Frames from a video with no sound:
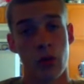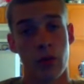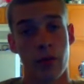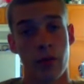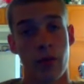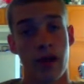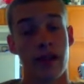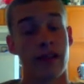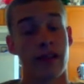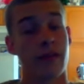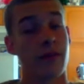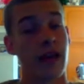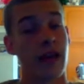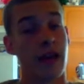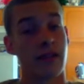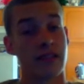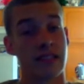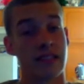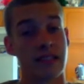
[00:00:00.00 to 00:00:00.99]
We'll be breaking them
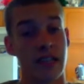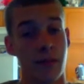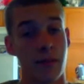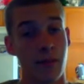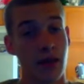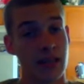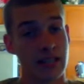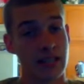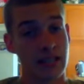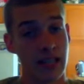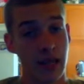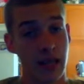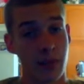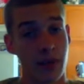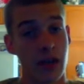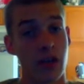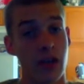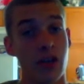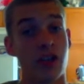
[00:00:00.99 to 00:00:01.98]
down step by
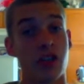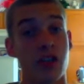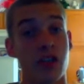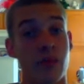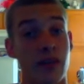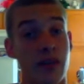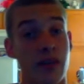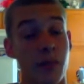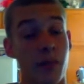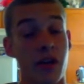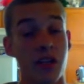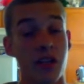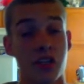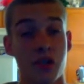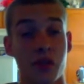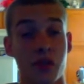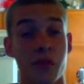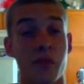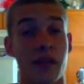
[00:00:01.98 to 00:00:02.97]
step so you can be the
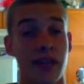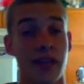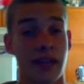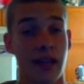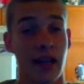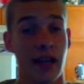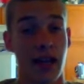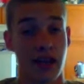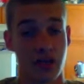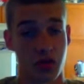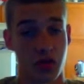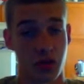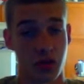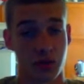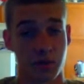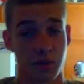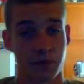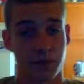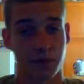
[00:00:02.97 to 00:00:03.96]
best you can be at
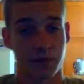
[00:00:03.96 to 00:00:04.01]
drill.